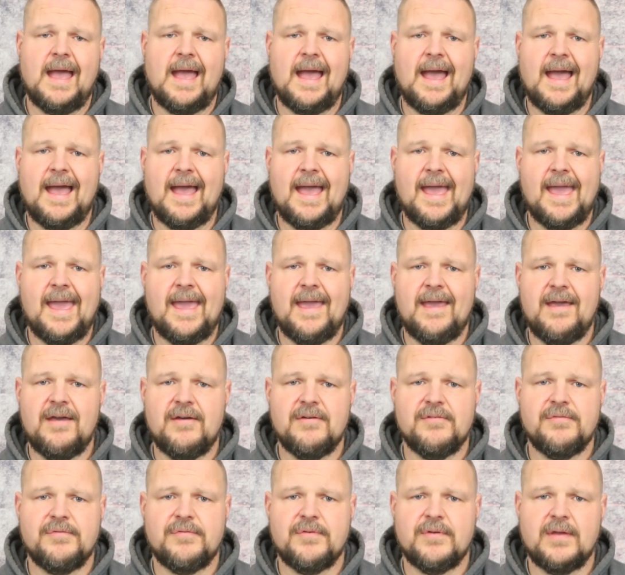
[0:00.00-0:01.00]
I
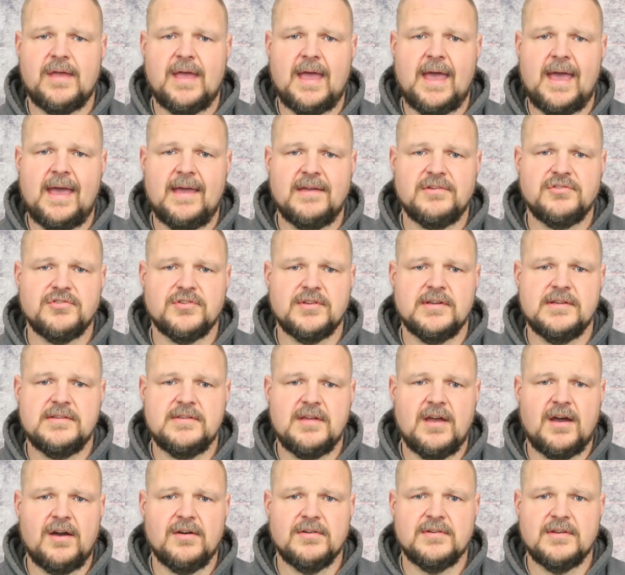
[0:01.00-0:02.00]
have actually
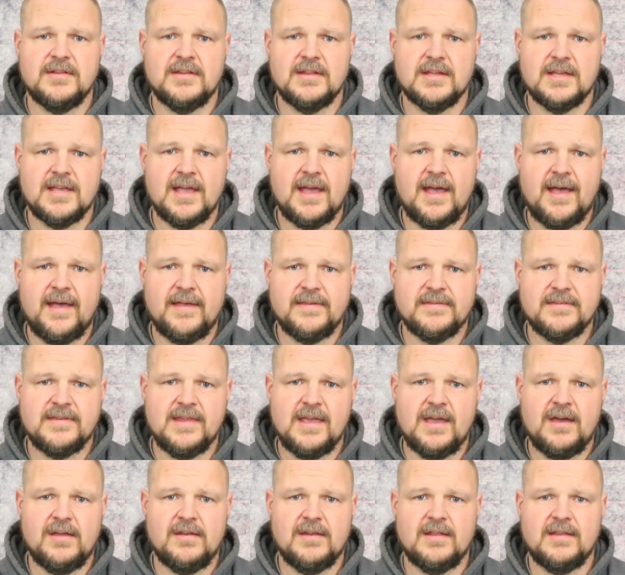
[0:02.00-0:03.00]
talked to the guys
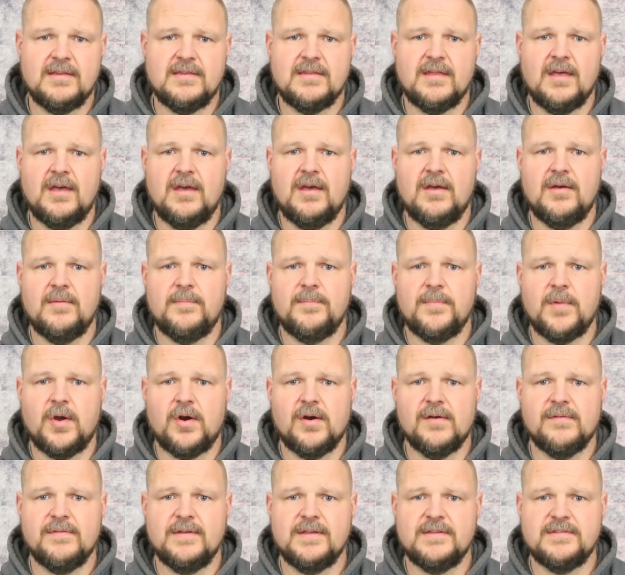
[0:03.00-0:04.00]
down at the
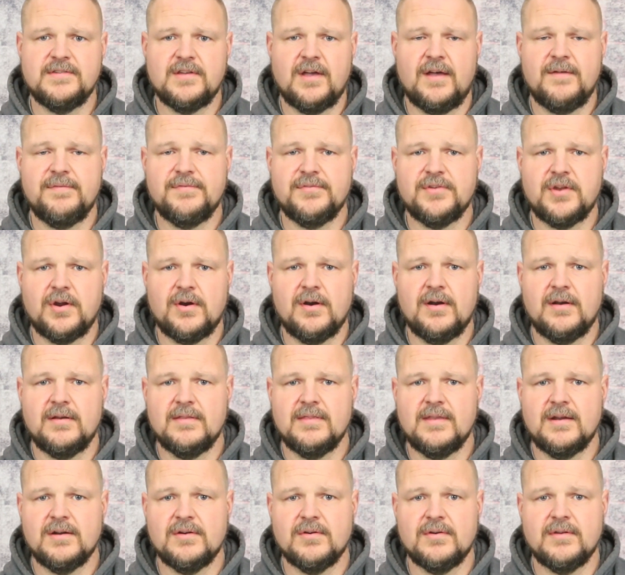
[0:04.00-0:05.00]
RV Soft Start,
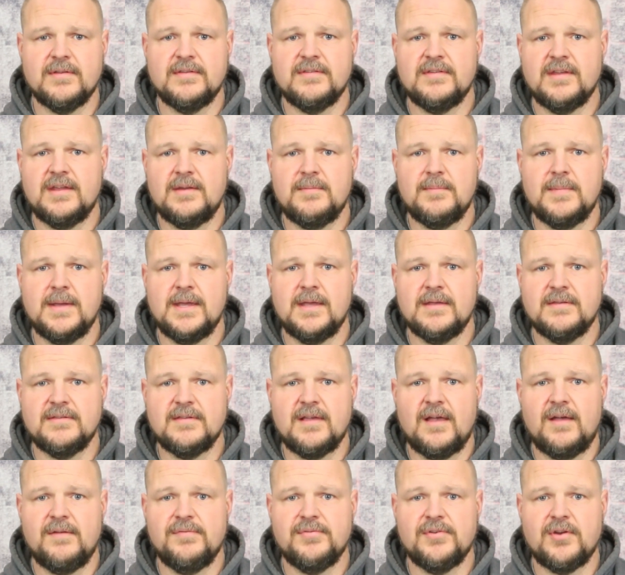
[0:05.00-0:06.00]
and they're going two send me a
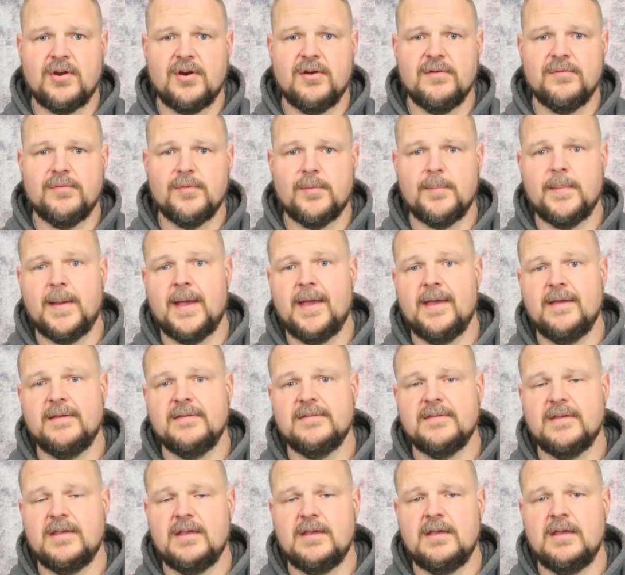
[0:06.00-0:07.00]
soft start for my
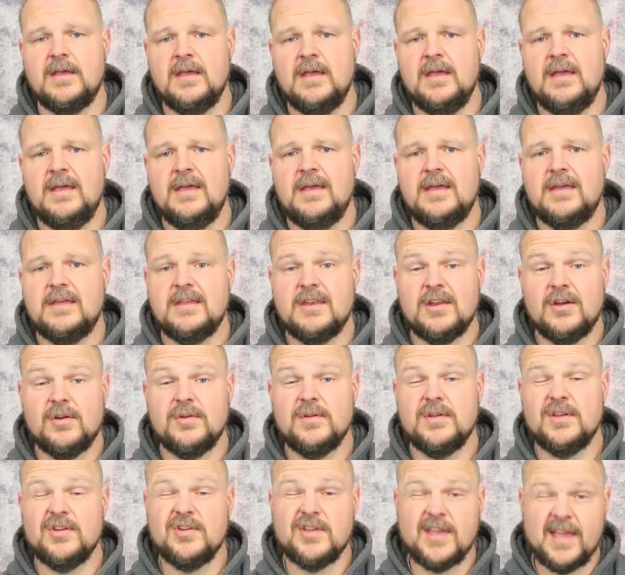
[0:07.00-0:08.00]
AC. You know,
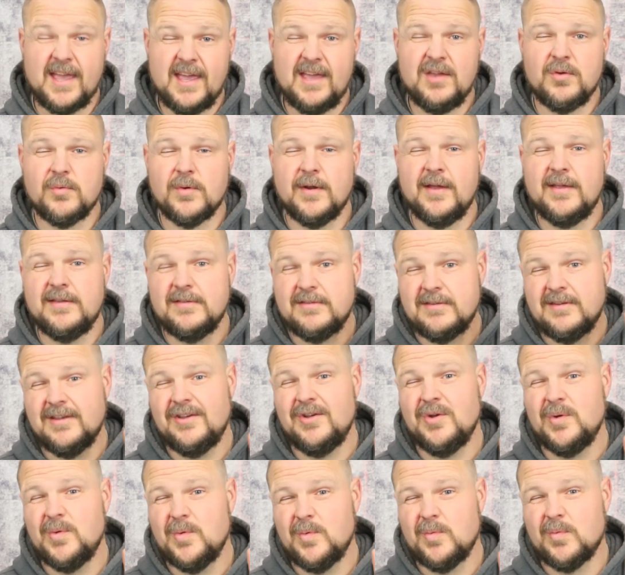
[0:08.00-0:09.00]
you can run
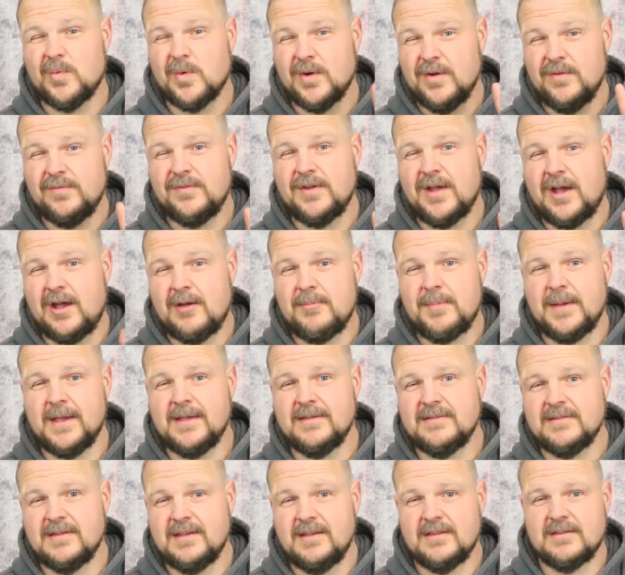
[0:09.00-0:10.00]
to rooftop
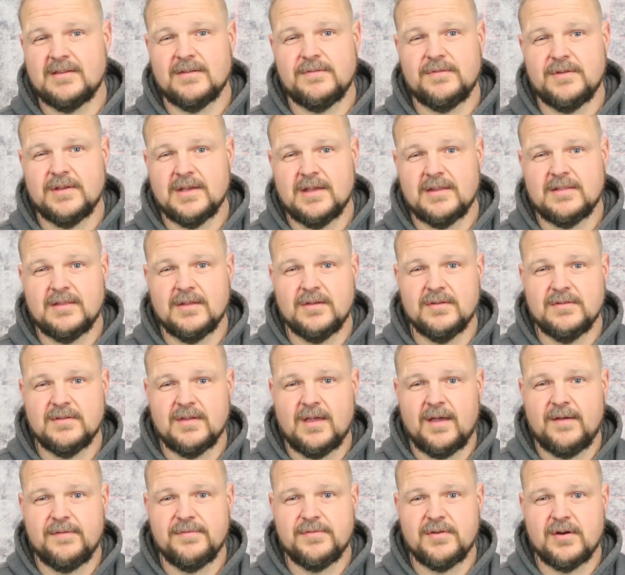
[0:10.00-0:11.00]
ACs if you get those
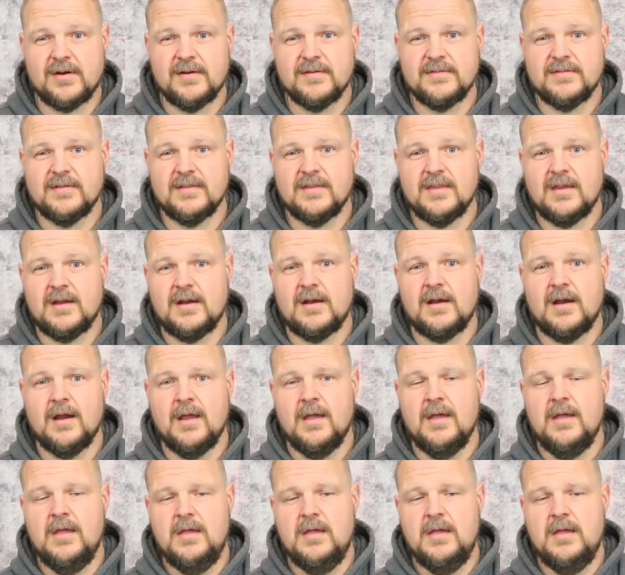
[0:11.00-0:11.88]
soft starts in there,